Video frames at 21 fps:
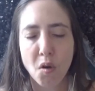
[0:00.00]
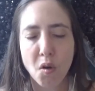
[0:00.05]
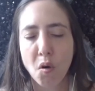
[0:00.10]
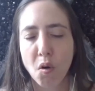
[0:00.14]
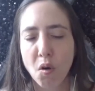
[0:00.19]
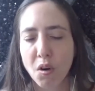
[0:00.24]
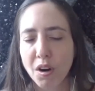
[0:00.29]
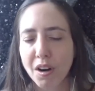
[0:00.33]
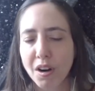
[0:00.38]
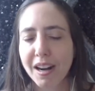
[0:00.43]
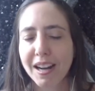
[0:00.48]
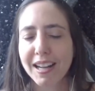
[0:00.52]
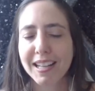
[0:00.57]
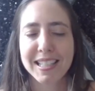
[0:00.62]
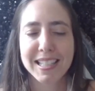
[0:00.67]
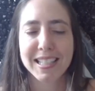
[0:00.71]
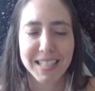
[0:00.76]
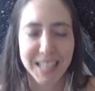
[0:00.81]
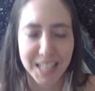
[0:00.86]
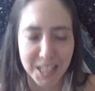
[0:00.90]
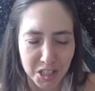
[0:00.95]
or
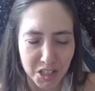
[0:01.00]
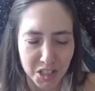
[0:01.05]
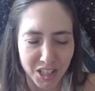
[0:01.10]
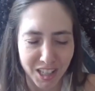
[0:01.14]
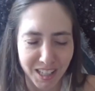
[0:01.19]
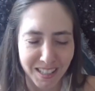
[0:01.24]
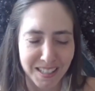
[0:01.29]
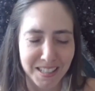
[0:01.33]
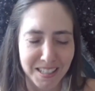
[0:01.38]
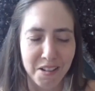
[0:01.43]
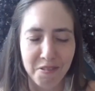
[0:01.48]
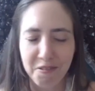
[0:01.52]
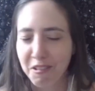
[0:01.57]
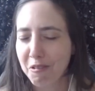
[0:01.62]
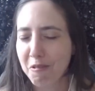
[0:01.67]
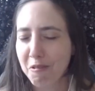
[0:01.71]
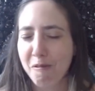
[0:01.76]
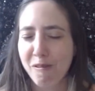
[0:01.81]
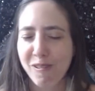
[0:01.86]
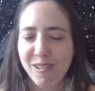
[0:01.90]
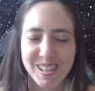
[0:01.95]
ascension, different
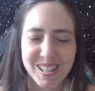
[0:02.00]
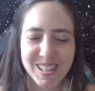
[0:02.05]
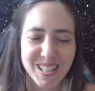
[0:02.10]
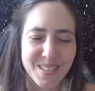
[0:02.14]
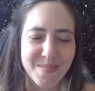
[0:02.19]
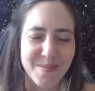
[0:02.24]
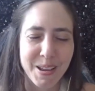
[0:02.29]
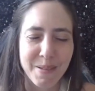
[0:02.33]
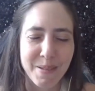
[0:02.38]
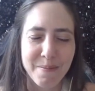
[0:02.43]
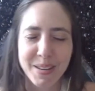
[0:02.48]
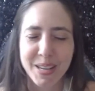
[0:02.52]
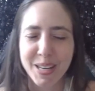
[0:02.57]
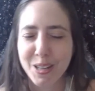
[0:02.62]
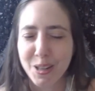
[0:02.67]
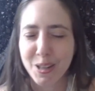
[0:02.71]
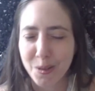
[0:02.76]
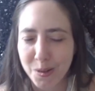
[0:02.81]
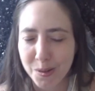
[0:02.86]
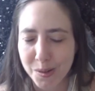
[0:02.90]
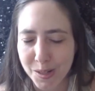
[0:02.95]
words may be
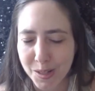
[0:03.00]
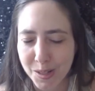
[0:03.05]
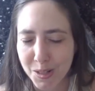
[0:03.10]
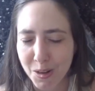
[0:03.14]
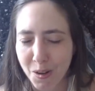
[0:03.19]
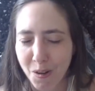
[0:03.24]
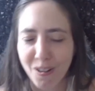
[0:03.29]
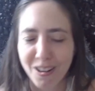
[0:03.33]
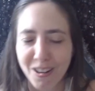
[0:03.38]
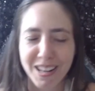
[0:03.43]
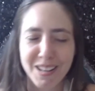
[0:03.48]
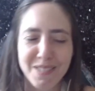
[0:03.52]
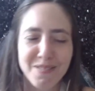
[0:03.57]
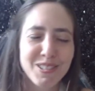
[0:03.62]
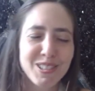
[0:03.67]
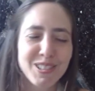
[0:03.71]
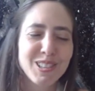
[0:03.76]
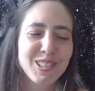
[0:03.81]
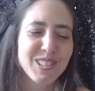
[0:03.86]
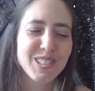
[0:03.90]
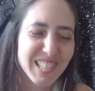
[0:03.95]
used, or
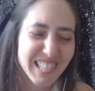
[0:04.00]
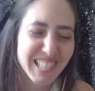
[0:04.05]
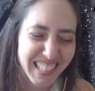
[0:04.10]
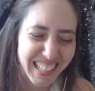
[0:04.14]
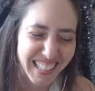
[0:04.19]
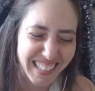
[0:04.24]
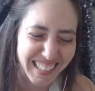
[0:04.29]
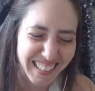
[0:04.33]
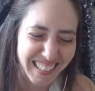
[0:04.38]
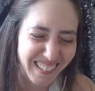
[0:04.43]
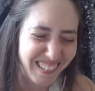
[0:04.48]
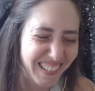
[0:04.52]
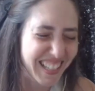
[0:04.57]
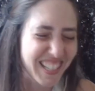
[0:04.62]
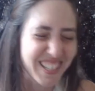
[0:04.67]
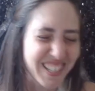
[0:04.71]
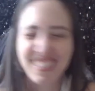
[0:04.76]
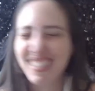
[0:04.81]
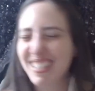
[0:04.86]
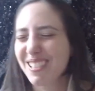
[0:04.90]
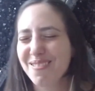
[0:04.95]
evolution or
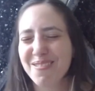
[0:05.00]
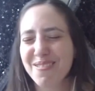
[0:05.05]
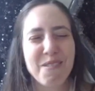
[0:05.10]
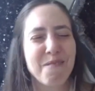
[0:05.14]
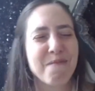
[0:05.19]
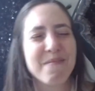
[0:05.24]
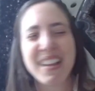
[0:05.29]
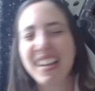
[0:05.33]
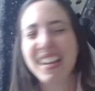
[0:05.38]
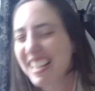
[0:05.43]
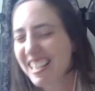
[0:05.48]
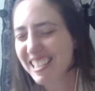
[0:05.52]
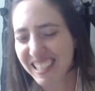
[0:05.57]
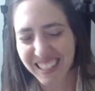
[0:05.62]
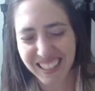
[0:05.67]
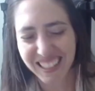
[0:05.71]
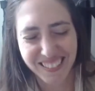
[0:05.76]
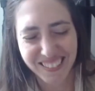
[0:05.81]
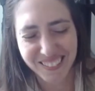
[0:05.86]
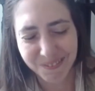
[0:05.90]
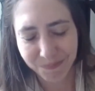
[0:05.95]

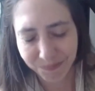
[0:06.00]
transformation,